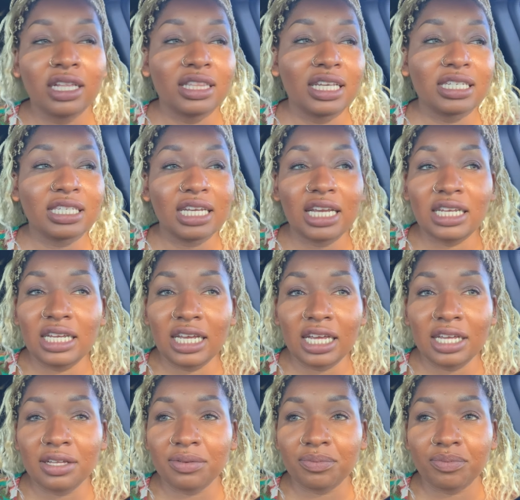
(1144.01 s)
This
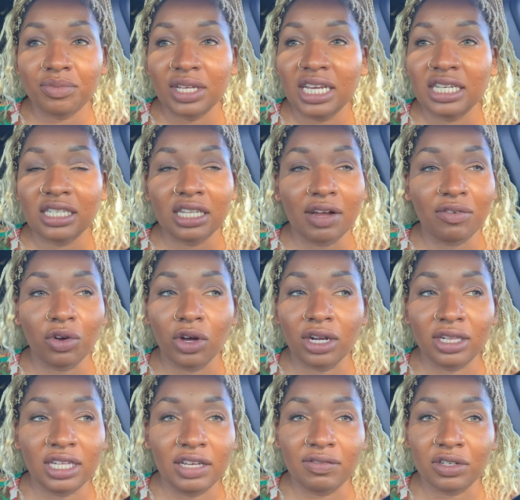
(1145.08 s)
idiot, he's never
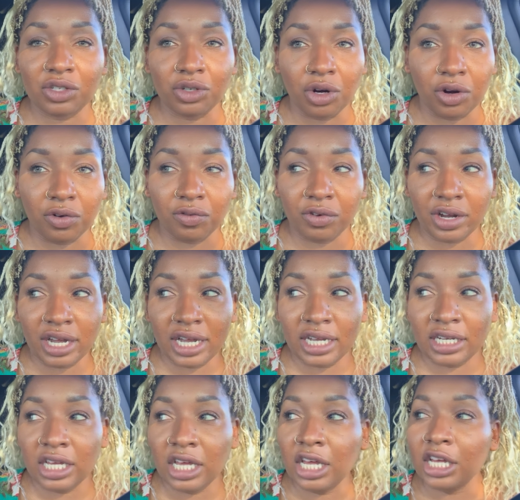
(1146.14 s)
gonna leave his
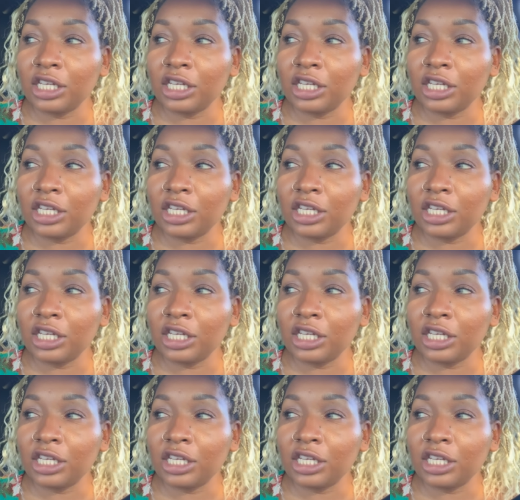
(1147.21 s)
girlfriend,